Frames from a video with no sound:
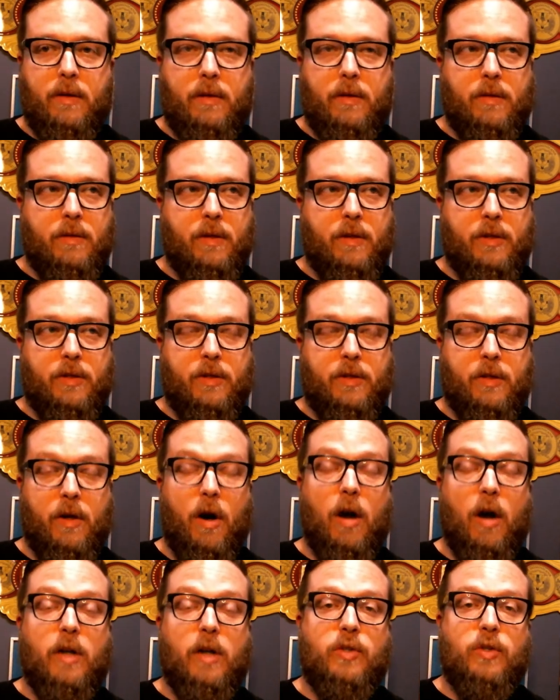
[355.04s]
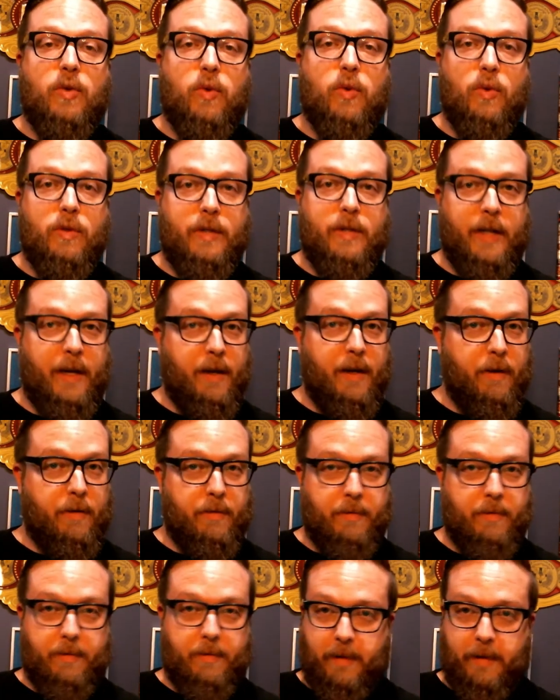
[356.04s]
the cigar's cooled
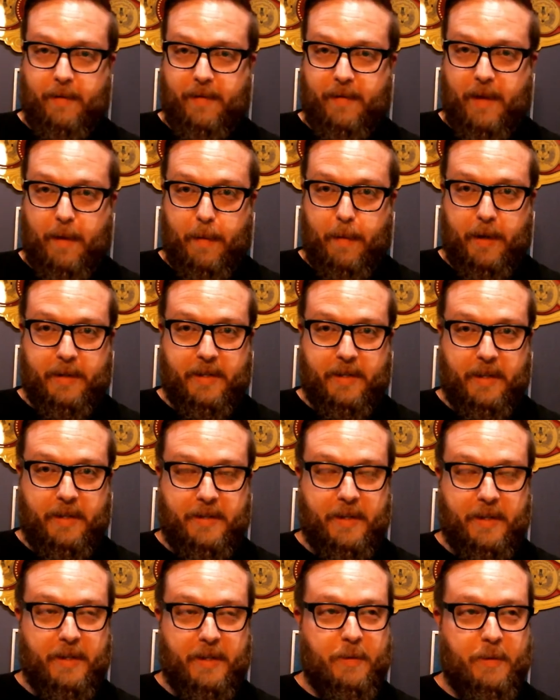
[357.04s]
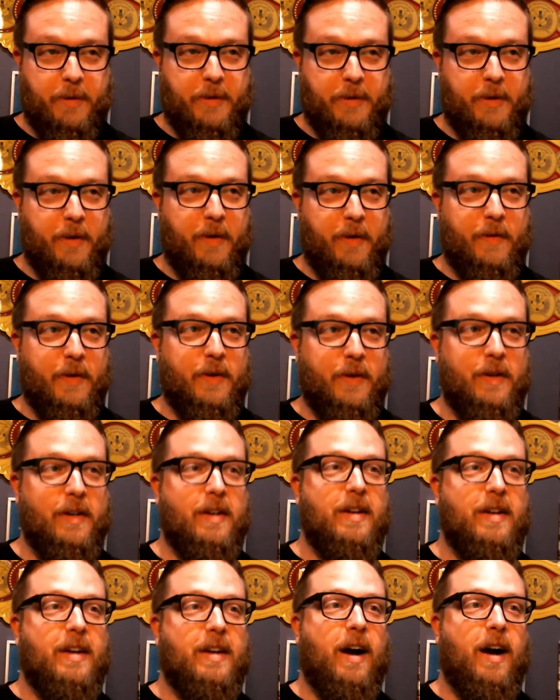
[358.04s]
down, if that makes any sense whatsoever.
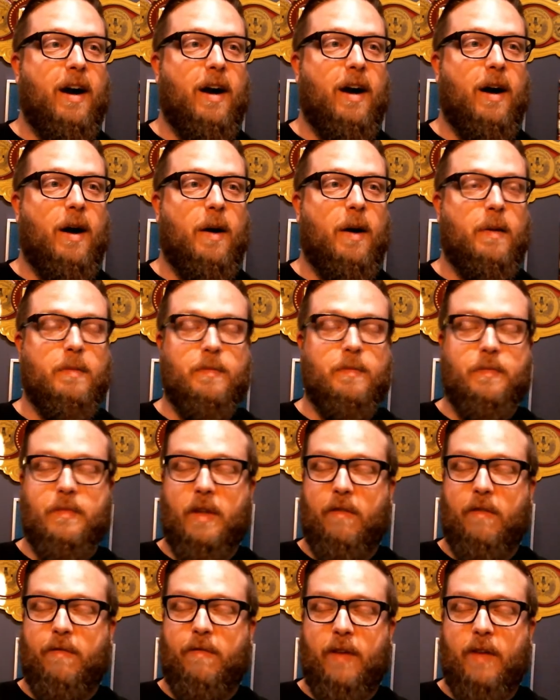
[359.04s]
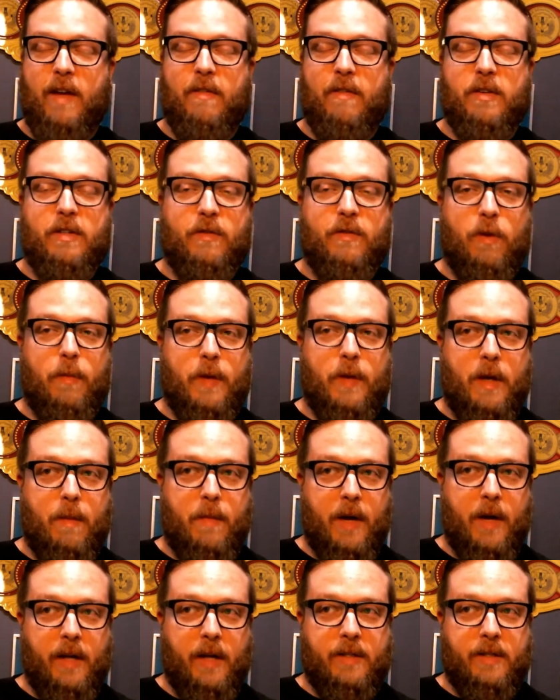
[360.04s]
Um, the flavors have opened up
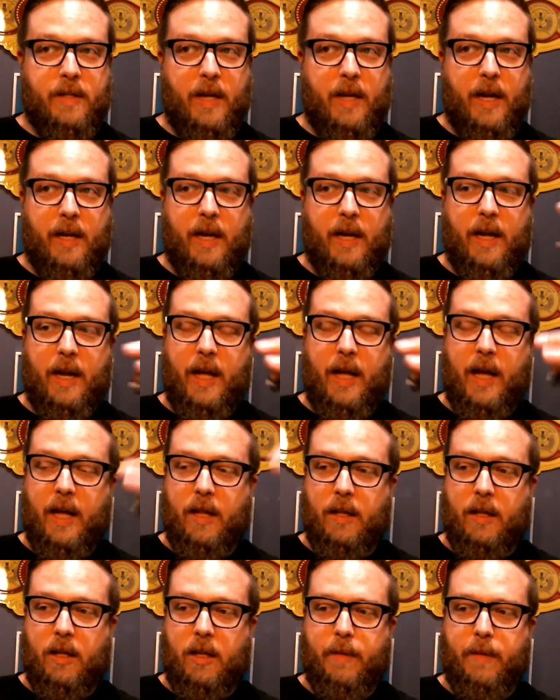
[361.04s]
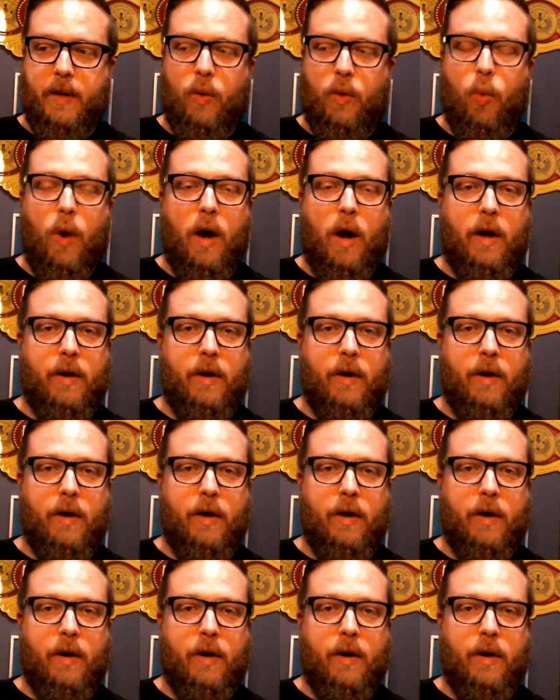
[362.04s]
nicely. I kind of had a little bit of water to